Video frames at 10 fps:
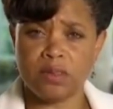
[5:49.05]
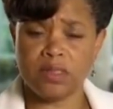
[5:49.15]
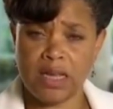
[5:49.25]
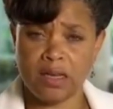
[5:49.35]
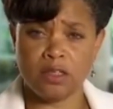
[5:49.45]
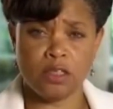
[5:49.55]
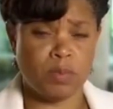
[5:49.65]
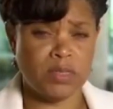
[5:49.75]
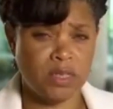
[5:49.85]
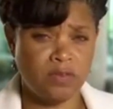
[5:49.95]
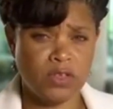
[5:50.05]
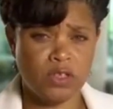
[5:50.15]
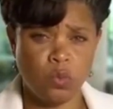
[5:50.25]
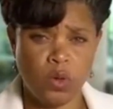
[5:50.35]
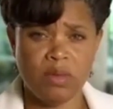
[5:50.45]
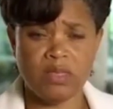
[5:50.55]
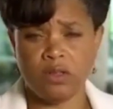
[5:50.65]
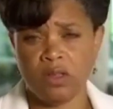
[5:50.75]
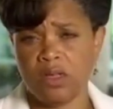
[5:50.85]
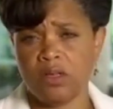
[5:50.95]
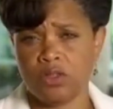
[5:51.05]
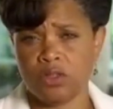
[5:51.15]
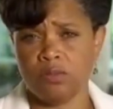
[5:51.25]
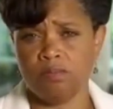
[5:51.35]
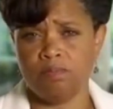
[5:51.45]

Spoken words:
data specific to women to the literature,